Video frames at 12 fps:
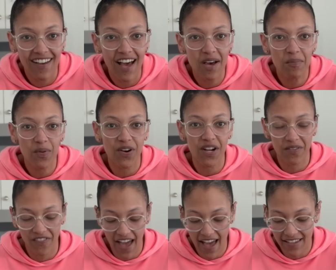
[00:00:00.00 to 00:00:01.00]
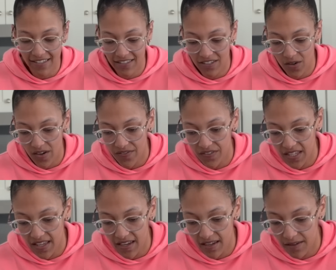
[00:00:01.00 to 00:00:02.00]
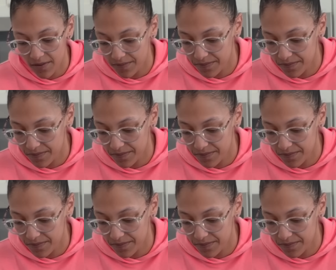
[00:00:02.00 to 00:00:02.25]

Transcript: I'm pouring fast, so I feel like